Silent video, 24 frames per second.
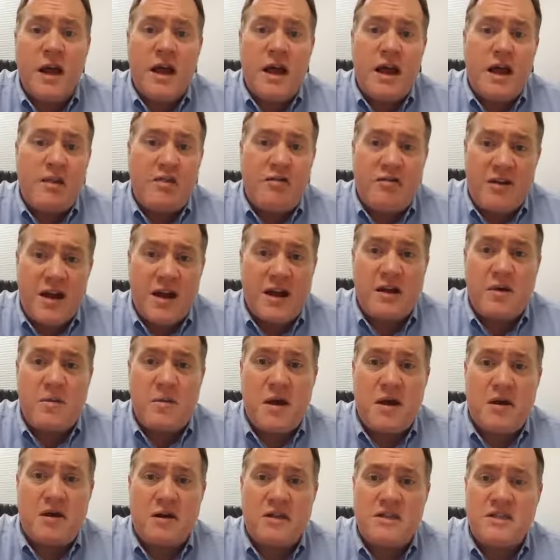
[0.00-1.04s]
And the fact of the
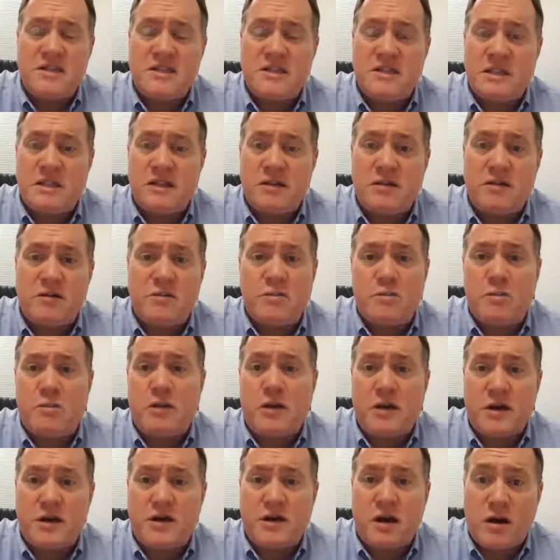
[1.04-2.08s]
matter is that they're
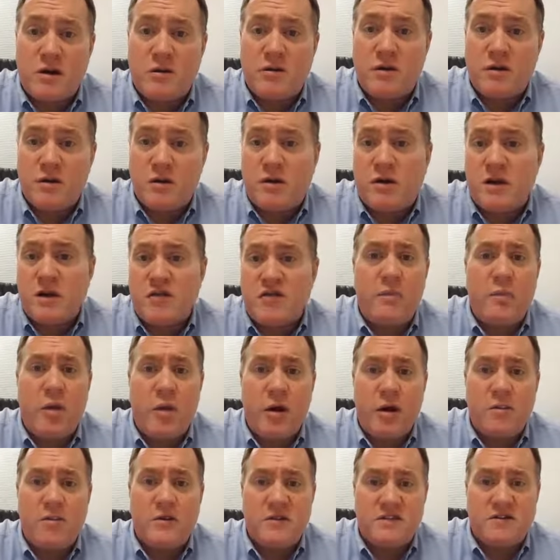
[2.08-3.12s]
pretty darn lucrative
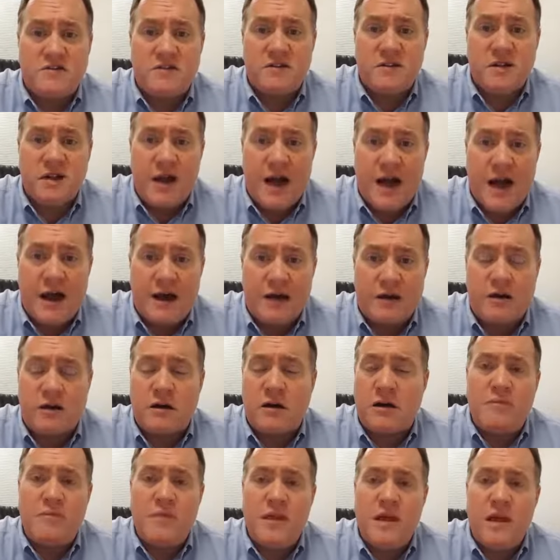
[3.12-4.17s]
appointments for the doctor.
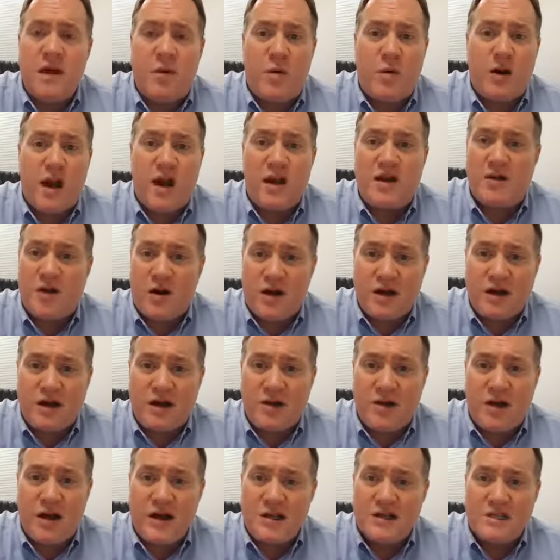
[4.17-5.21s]
When I talk to
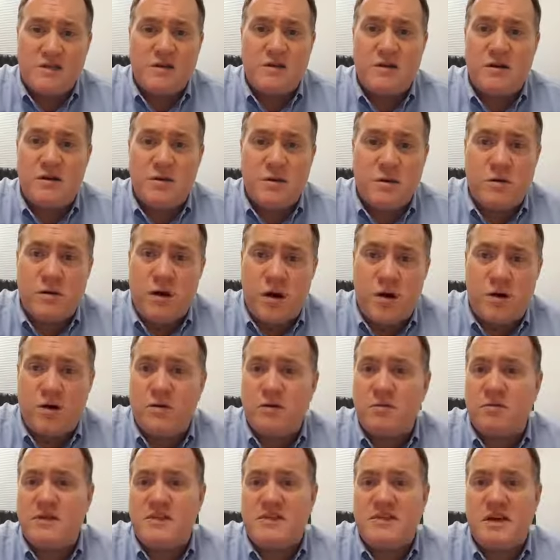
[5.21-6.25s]
clients who go to
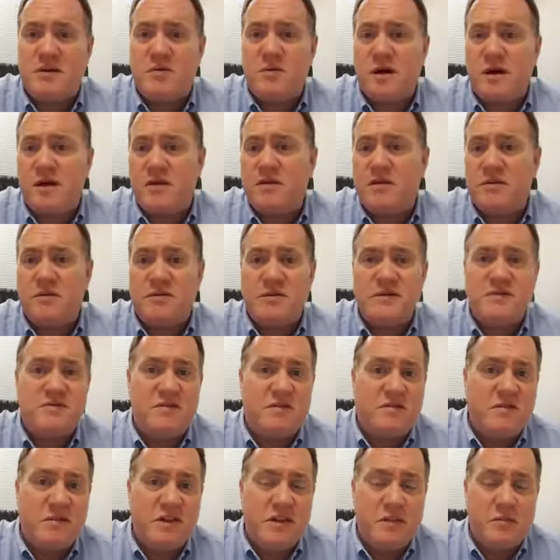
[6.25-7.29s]
them, they say, well, it was
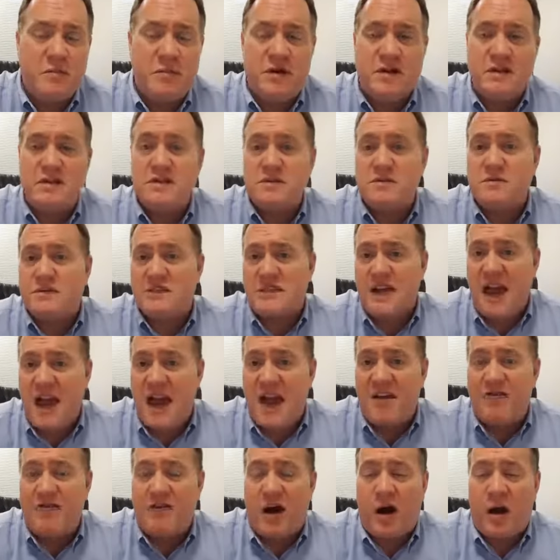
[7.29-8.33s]
15 minutes, it was a
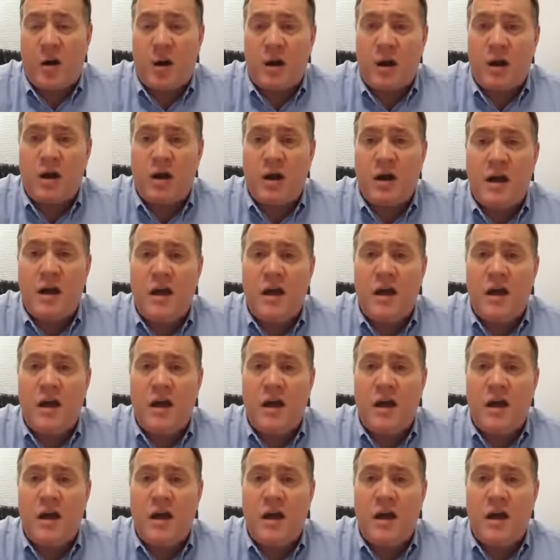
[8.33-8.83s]
half hour.